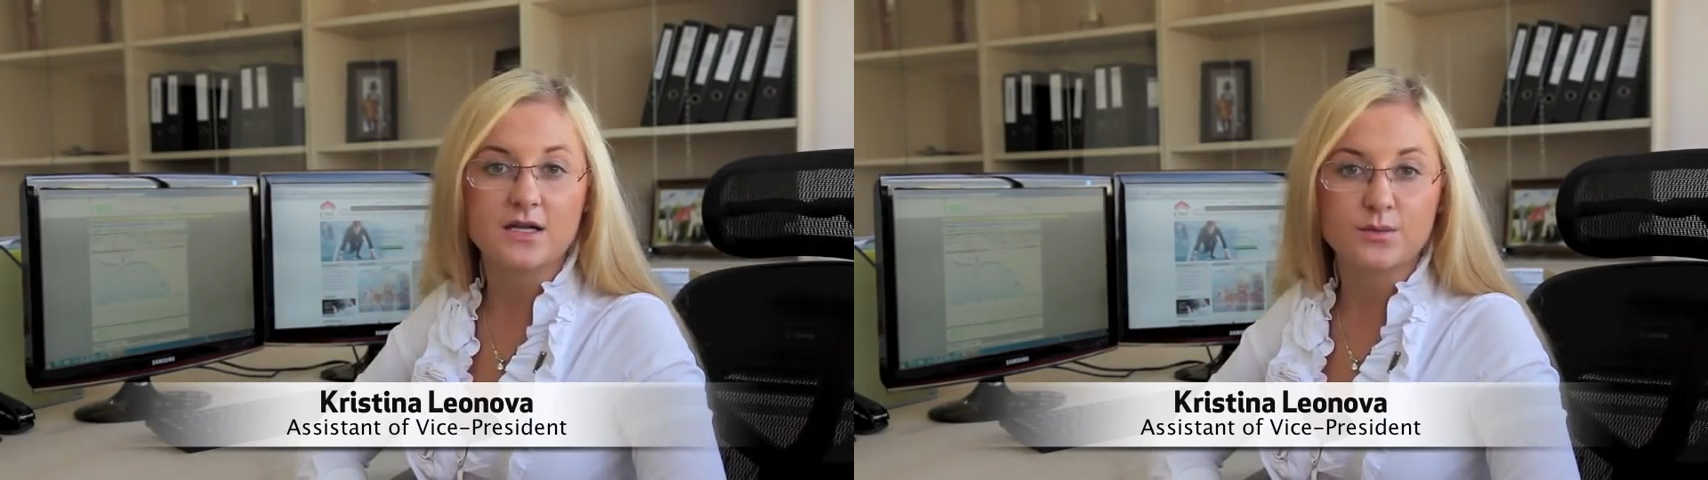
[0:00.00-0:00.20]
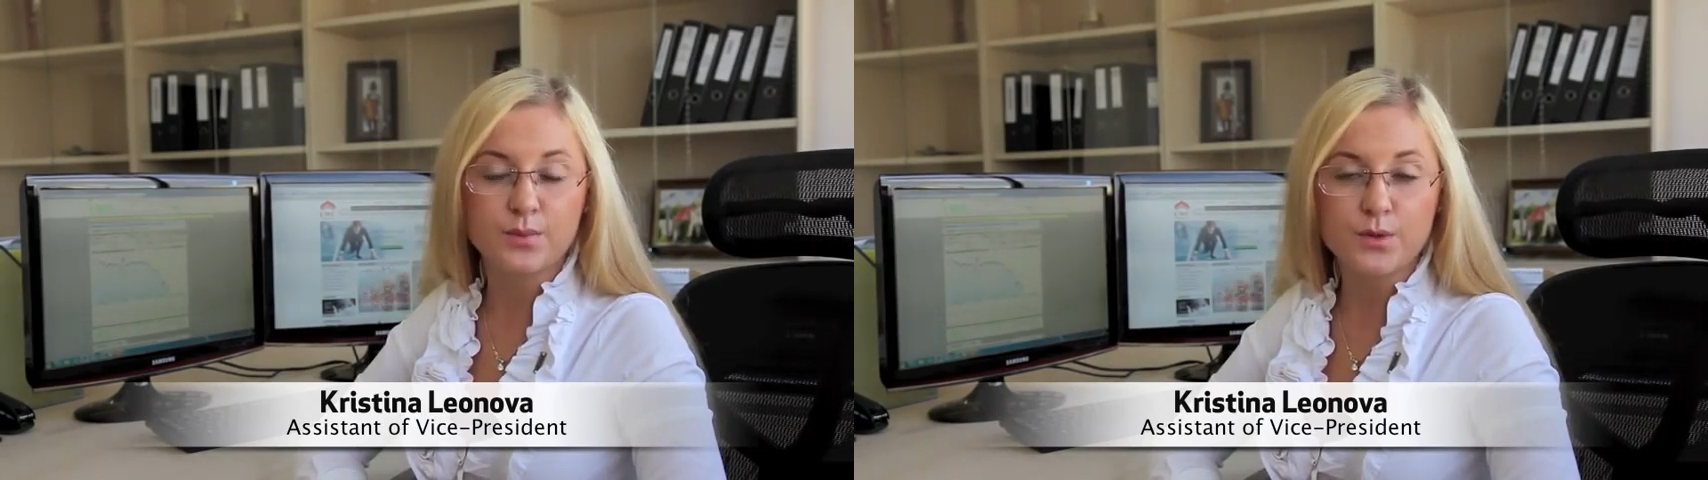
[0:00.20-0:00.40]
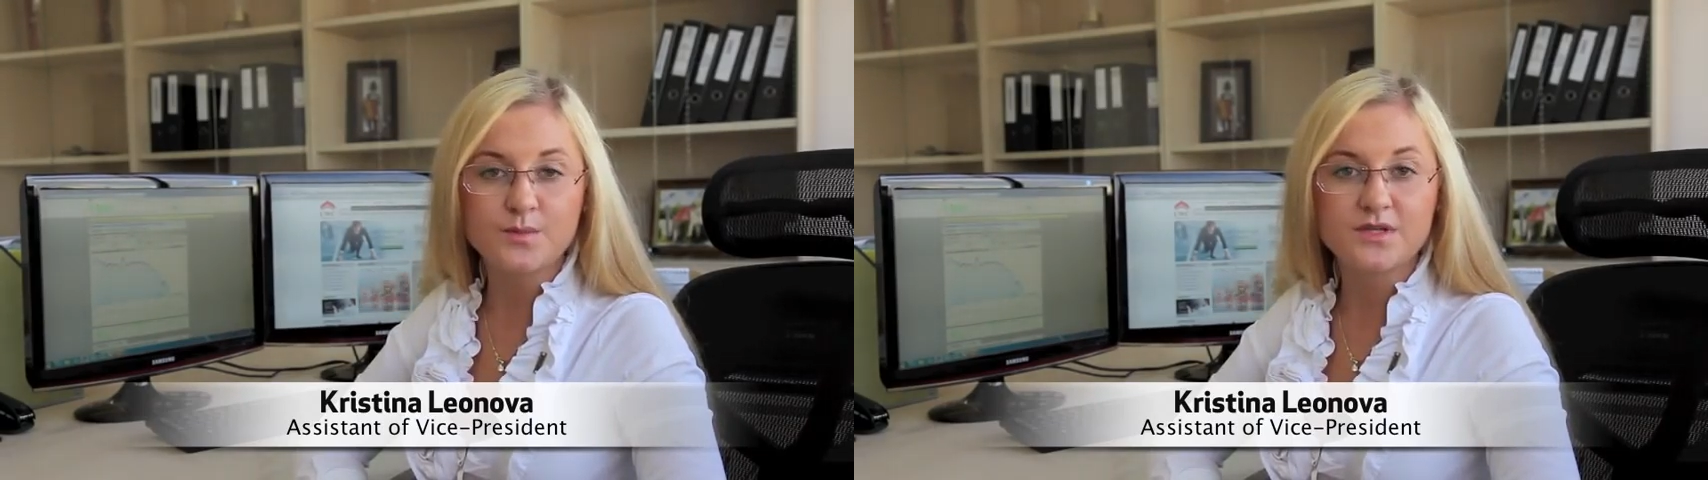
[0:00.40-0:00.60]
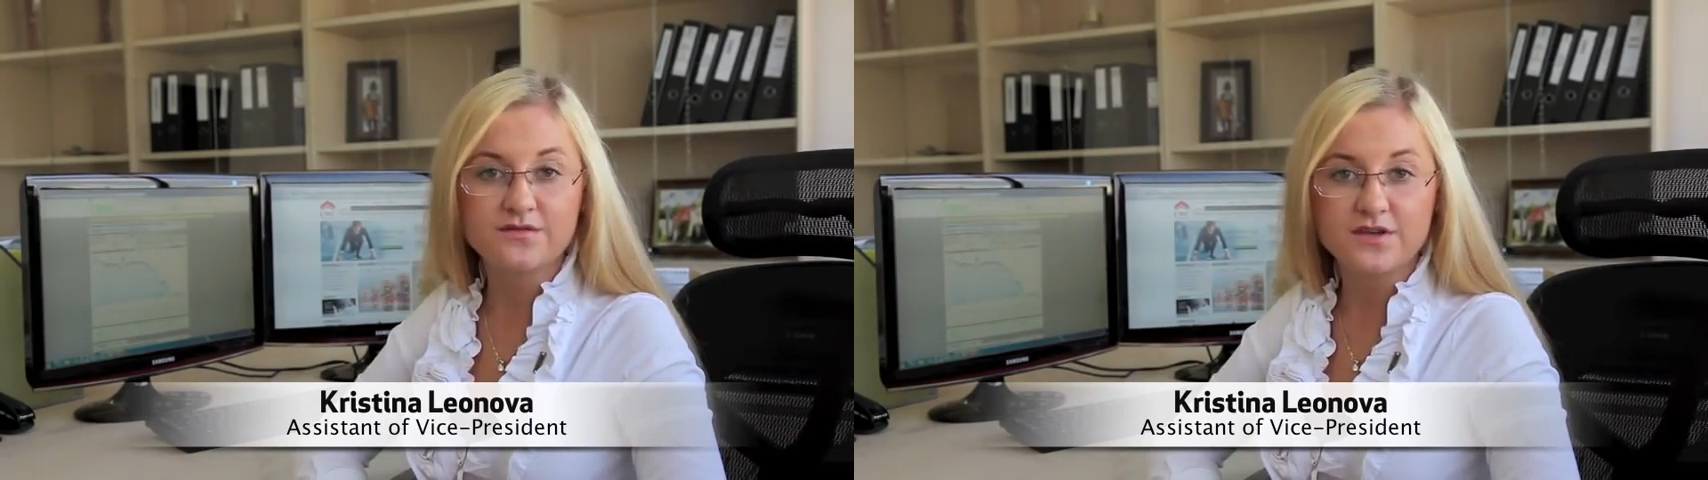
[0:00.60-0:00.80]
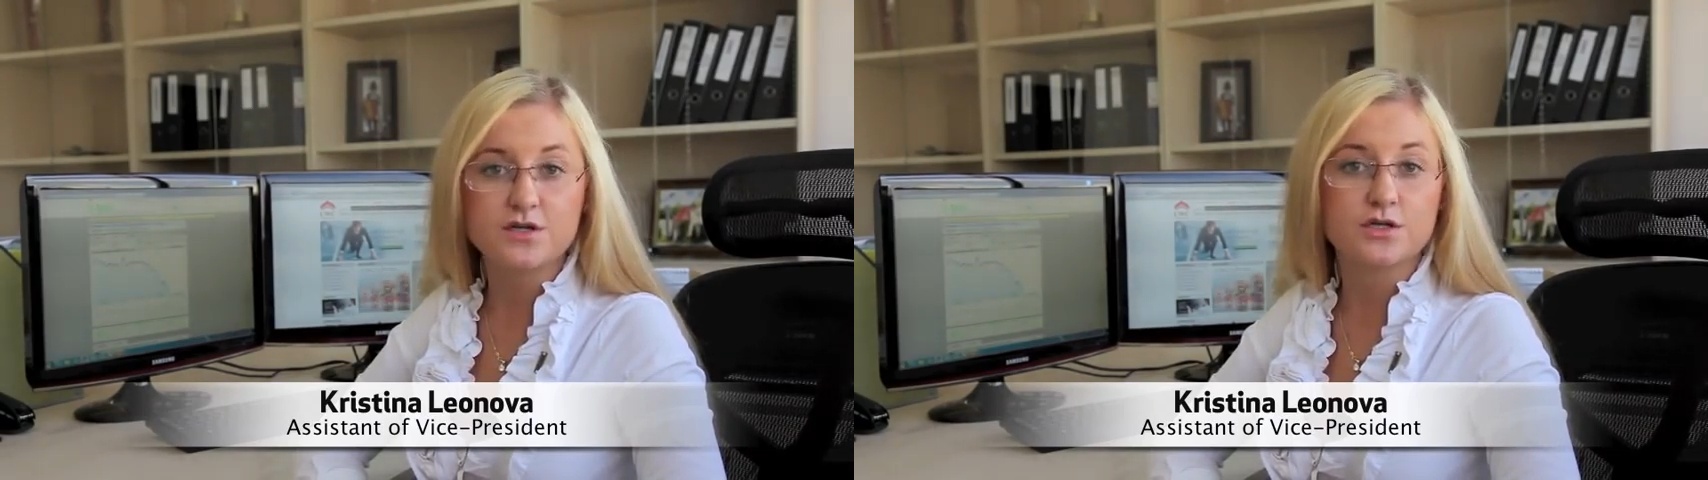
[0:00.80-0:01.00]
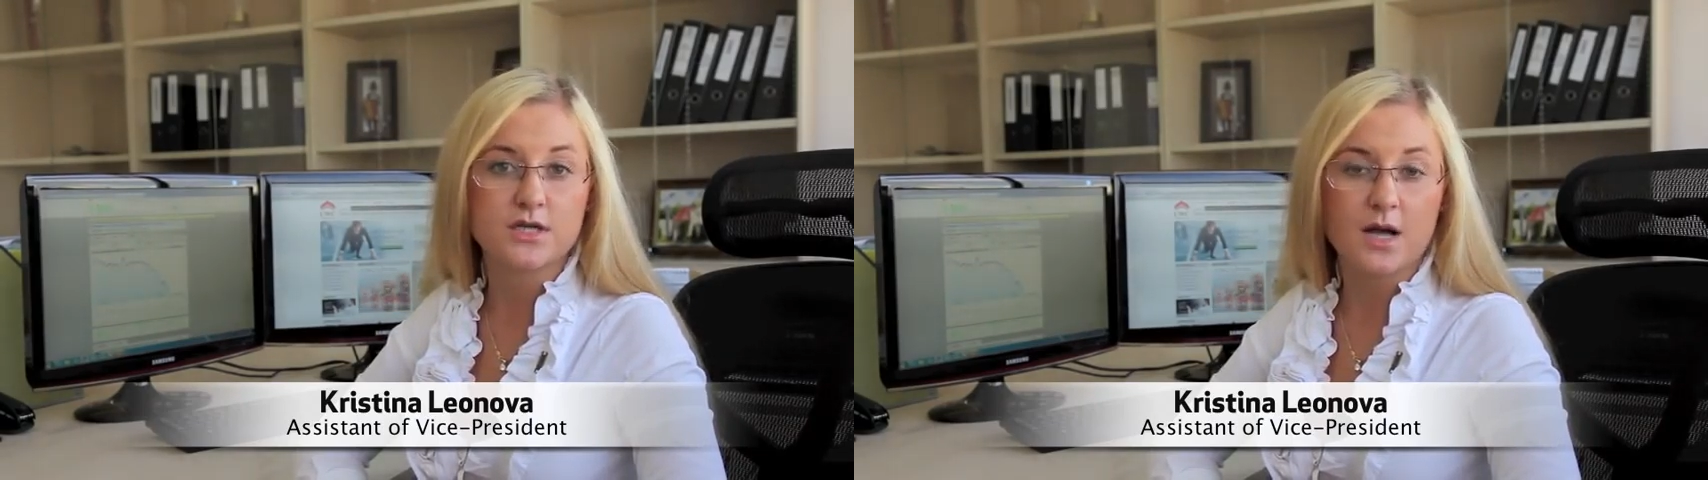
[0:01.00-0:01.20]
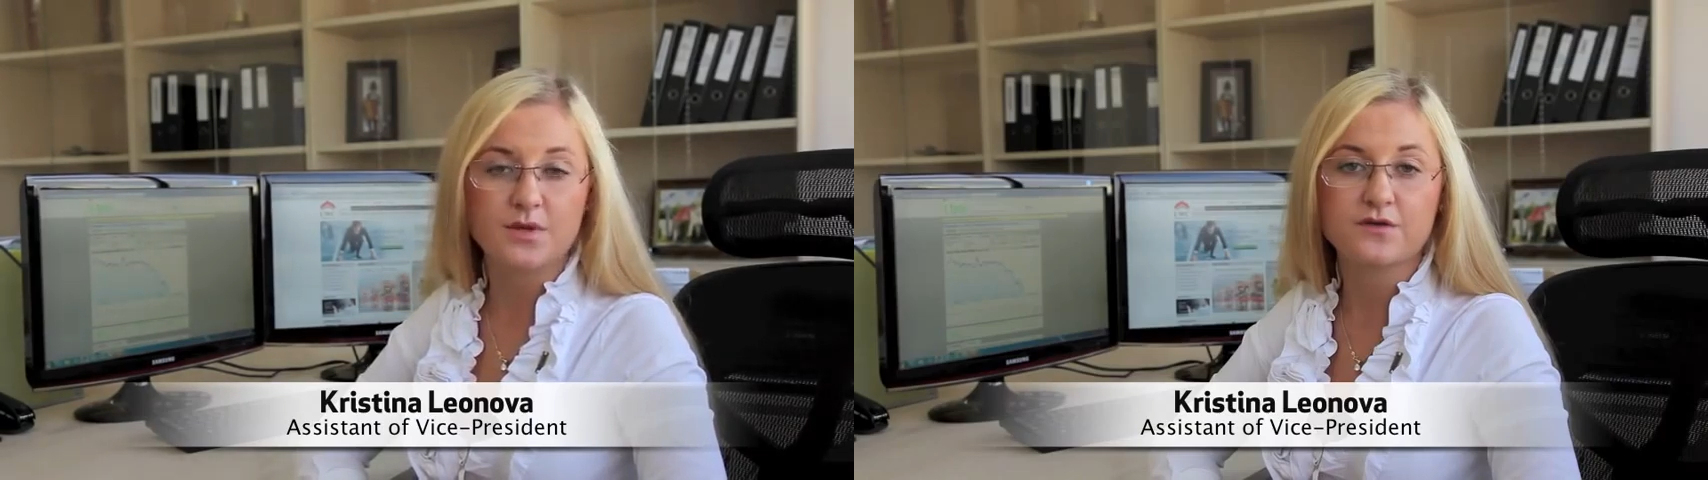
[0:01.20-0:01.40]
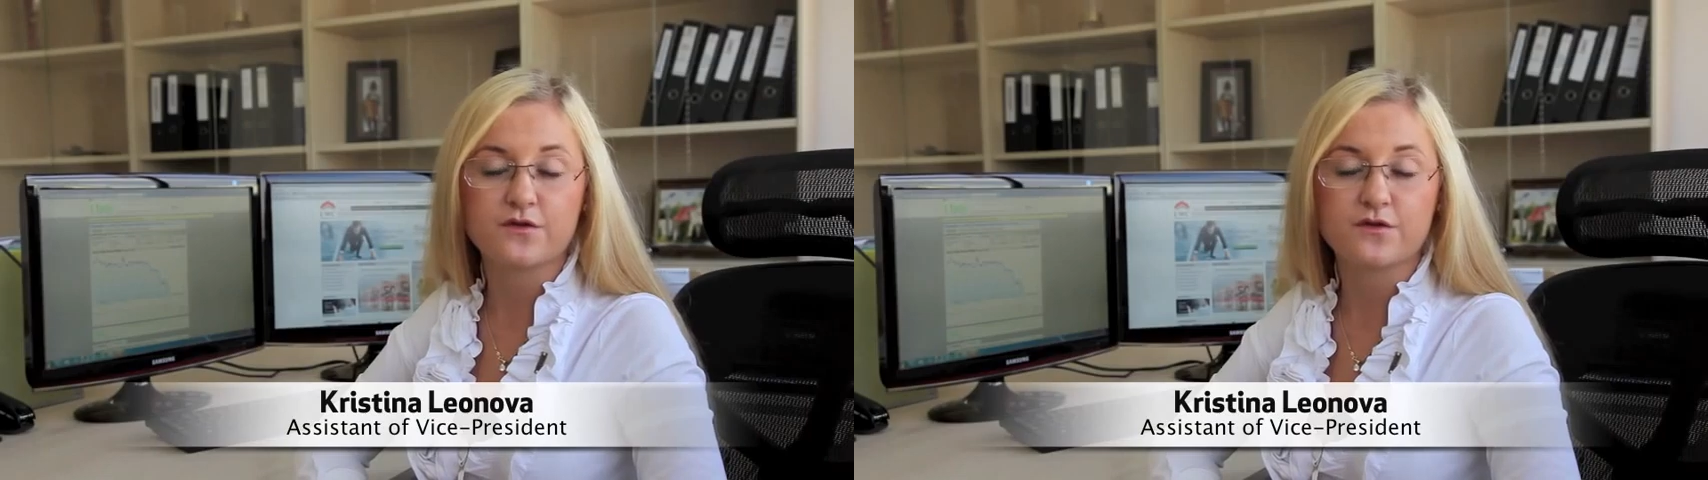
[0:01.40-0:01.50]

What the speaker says: unemployment figures coming